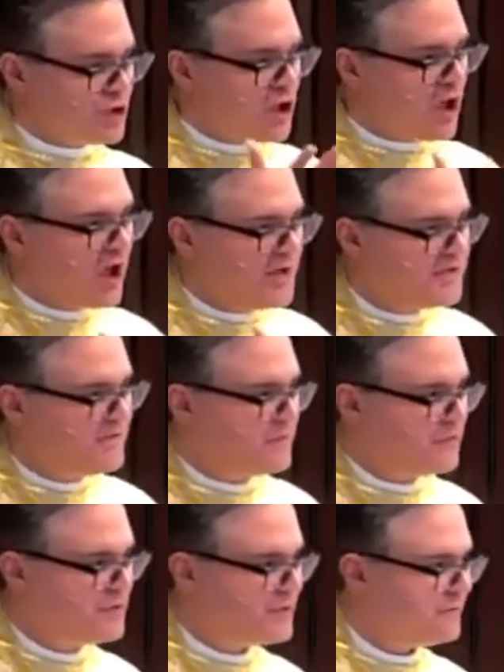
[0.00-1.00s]
to God's
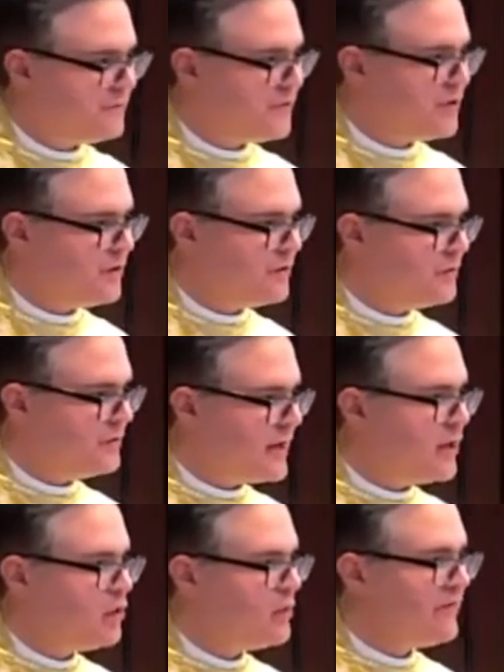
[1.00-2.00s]
future for you
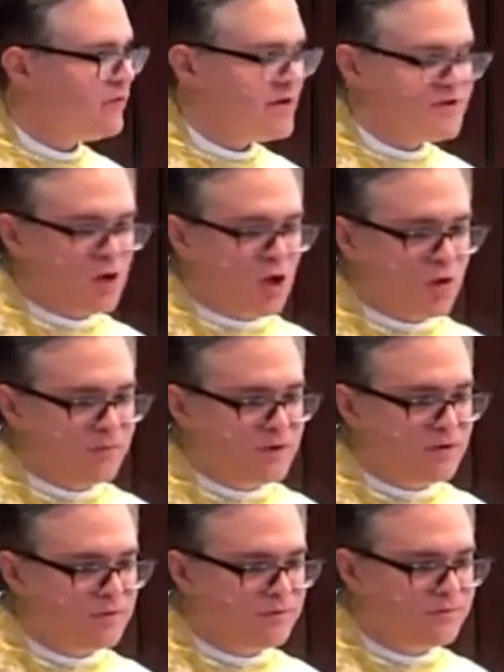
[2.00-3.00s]
and whoever has harmed
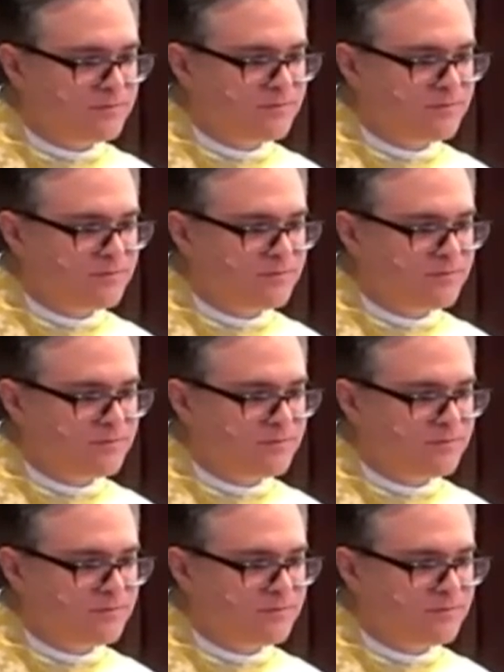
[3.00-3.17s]
you.